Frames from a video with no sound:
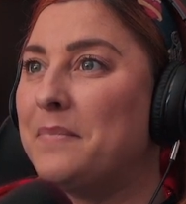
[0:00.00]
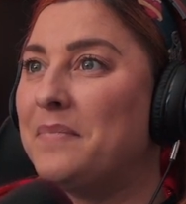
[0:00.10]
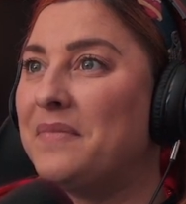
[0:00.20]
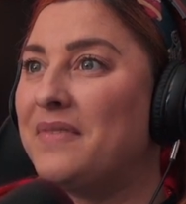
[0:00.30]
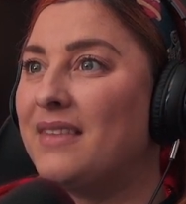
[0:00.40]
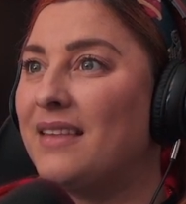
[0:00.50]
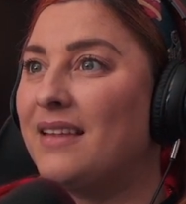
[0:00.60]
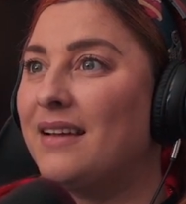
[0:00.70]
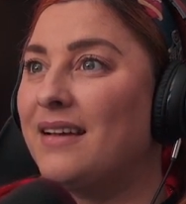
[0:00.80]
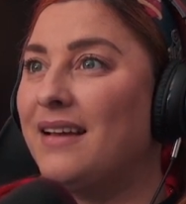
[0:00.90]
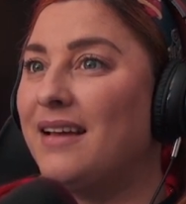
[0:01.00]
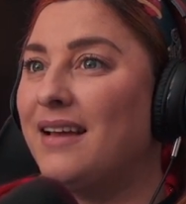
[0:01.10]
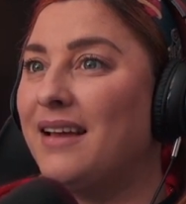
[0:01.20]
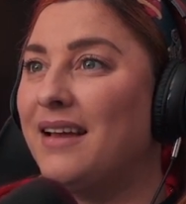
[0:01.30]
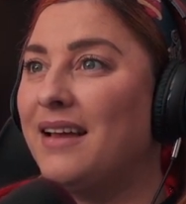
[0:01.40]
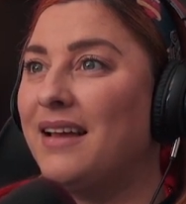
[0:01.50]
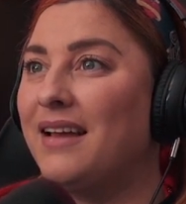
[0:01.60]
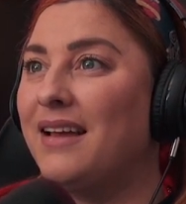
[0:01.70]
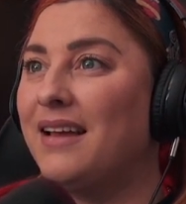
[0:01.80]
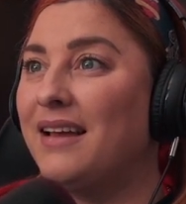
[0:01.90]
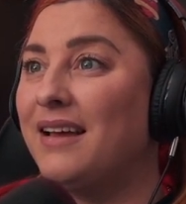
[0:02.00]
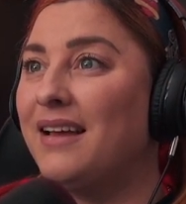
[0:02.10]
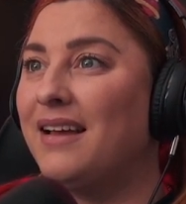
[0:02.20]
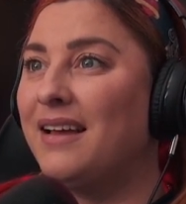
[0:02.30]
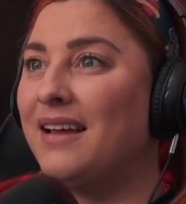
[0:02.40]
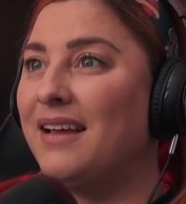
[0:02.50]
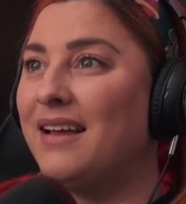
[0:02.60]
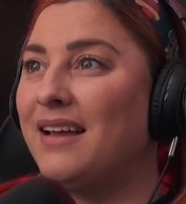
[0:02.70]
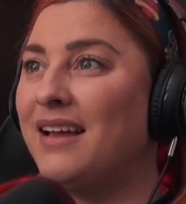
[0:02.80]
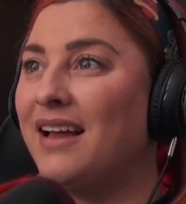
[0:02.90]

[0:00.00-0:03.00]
[no speech]